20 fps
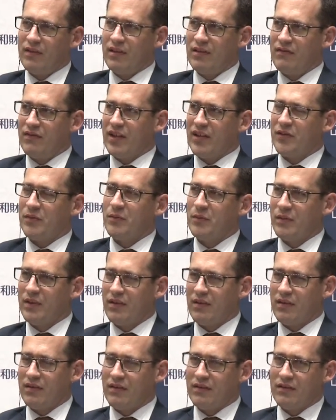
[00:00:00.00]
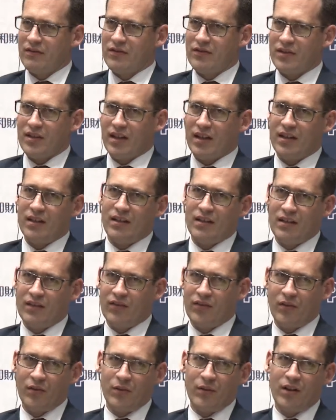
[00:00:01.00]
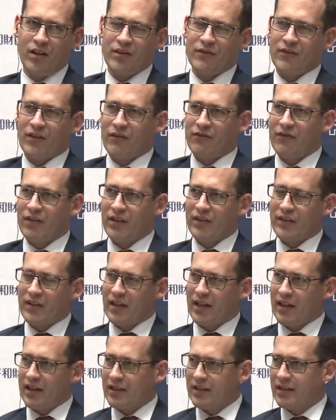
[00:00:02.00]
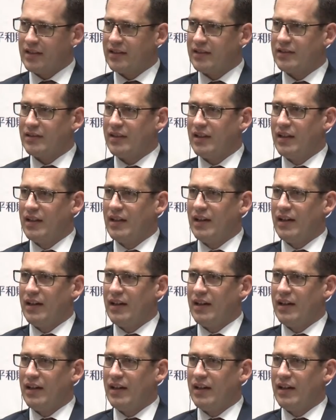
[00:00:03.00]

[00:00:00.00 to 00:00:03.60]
investment with China, and so do all of our friends and allies.